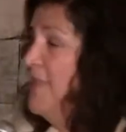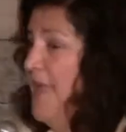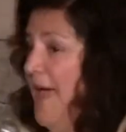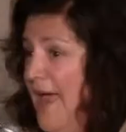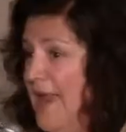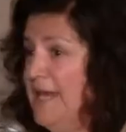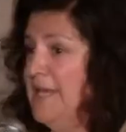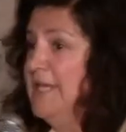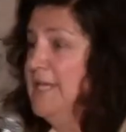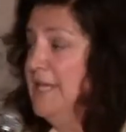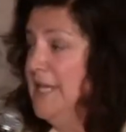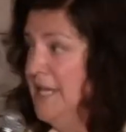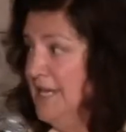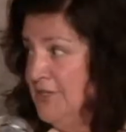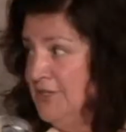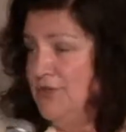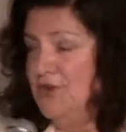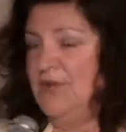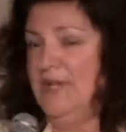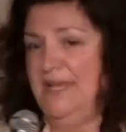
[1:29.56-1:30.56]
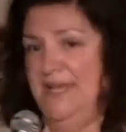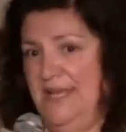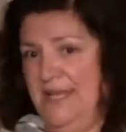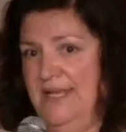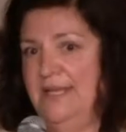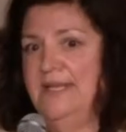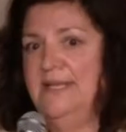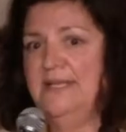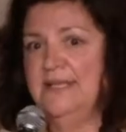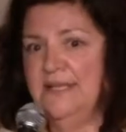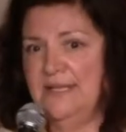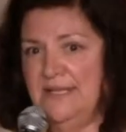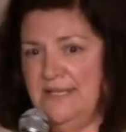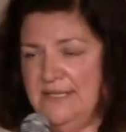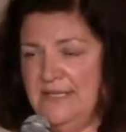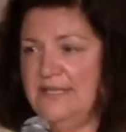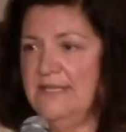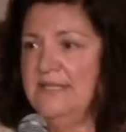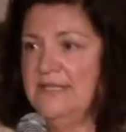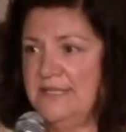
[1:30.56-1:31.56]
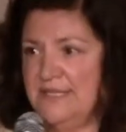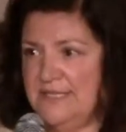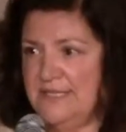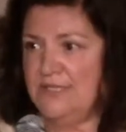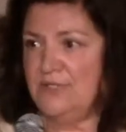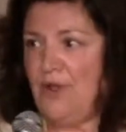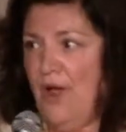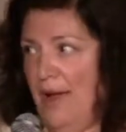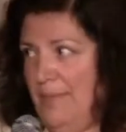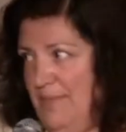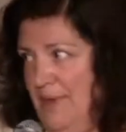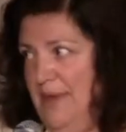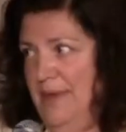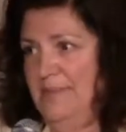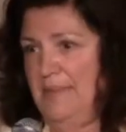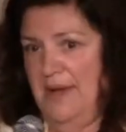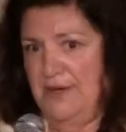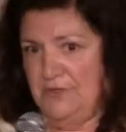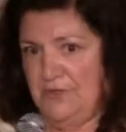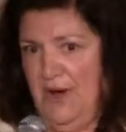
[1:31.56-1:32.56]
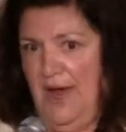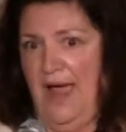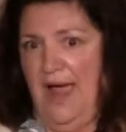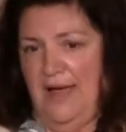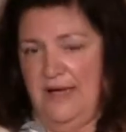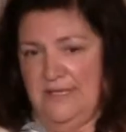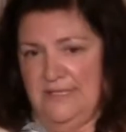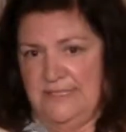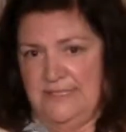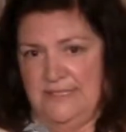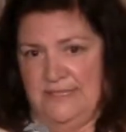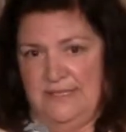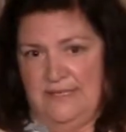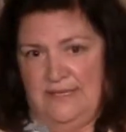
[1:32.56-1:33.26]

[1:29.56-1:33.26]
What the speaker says: That literally stopped me in my tracks.